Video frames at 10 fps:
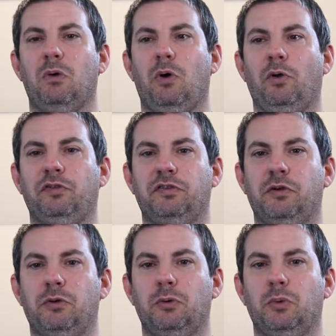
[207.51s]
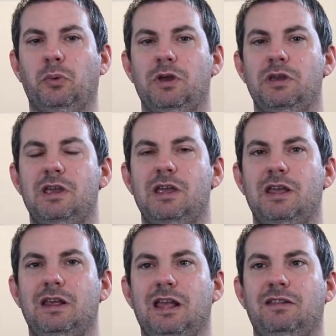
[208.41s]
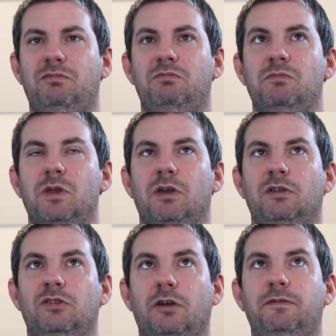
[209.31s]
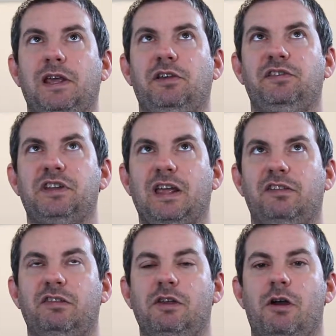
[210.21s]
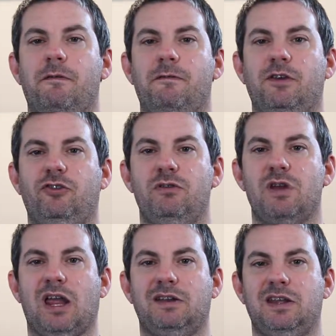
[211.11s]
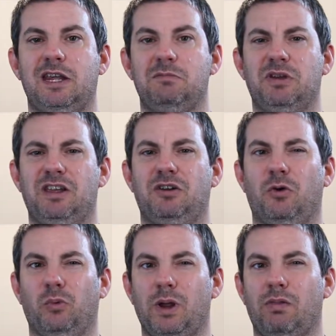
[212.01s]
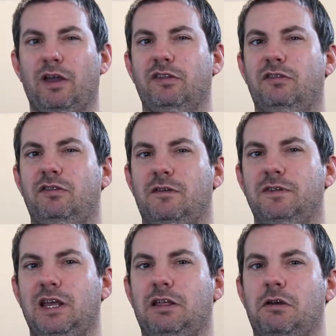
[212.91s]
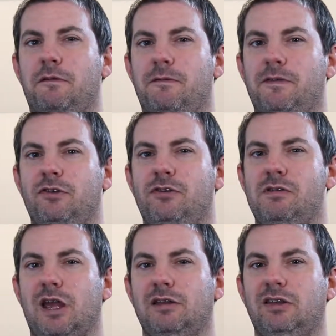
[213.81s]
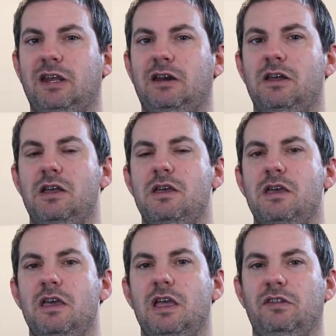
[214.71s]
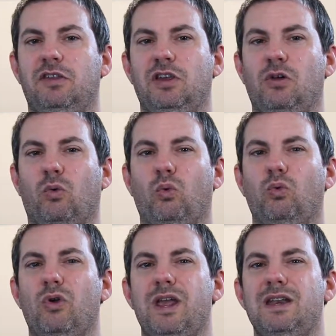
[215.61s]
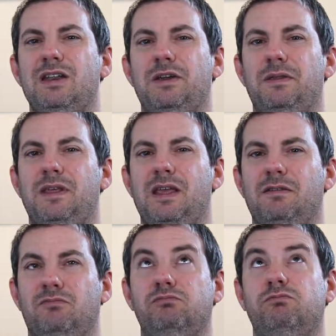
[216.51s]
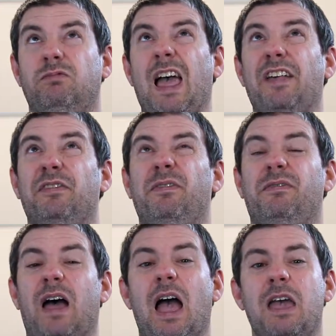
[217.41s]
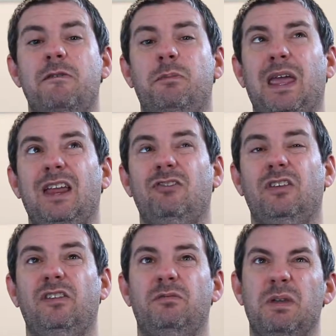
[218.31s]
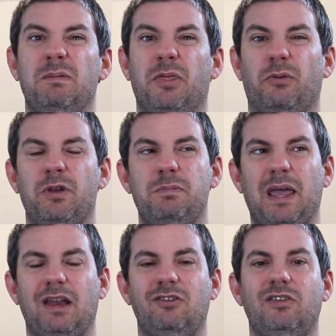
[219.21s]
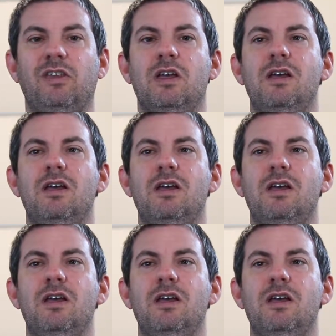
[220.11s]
also, it dovetails nicely off of issue 19, but you don't realize it's dovetailing off of issue 19 until right near the last 5 pages, maybe 3 pages.